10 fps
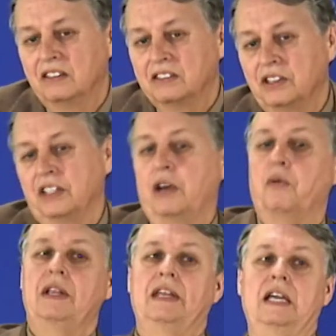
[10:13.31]
so that
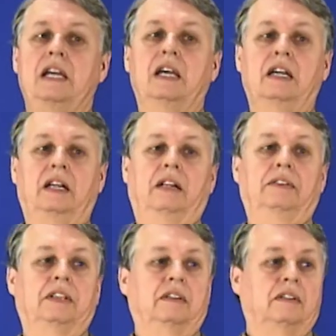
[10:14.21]
when they
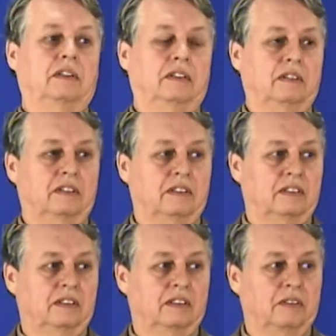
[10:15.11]
held,
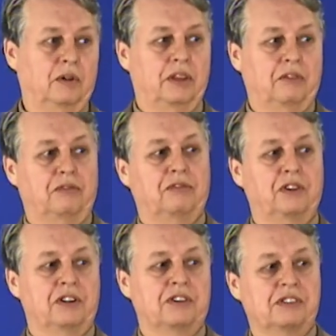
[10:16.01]
when the
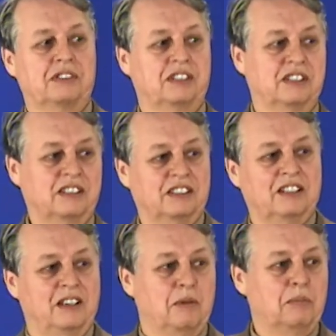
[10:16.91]
first
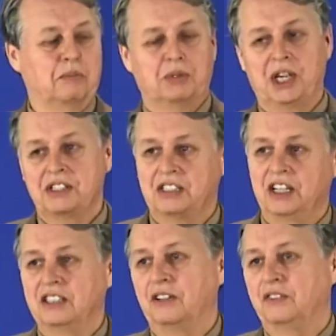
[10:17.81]

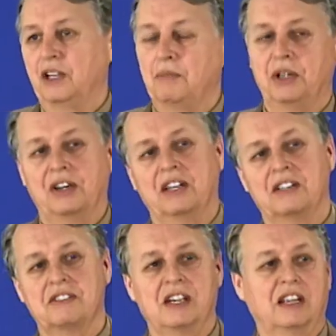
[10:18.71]
president of the
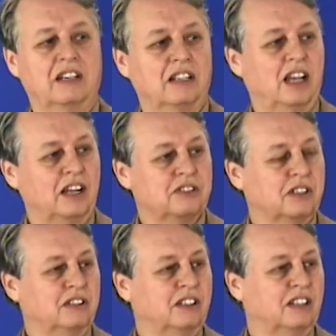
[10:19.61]
American
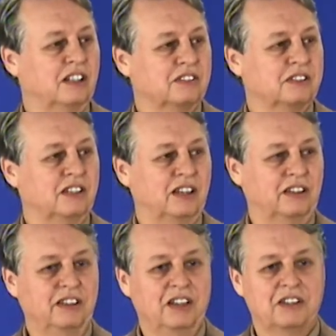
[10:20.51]
Psychological
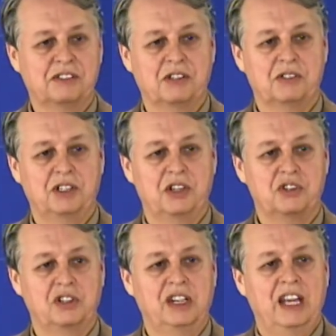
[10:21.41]

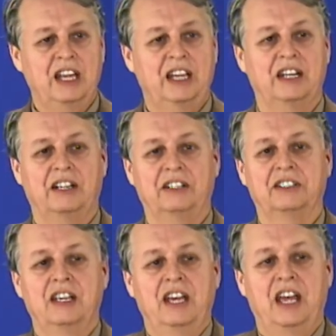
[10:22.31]
Association held
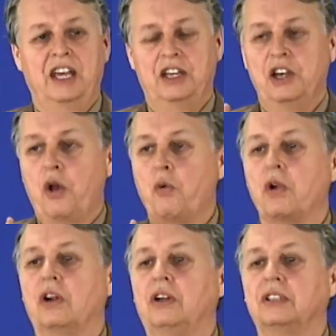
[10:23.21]
a
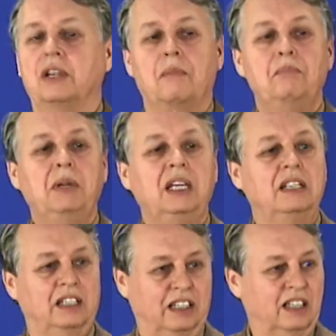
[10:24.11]
world
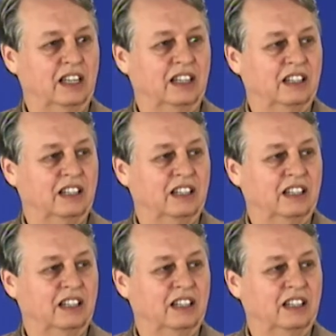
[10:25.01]
meeting,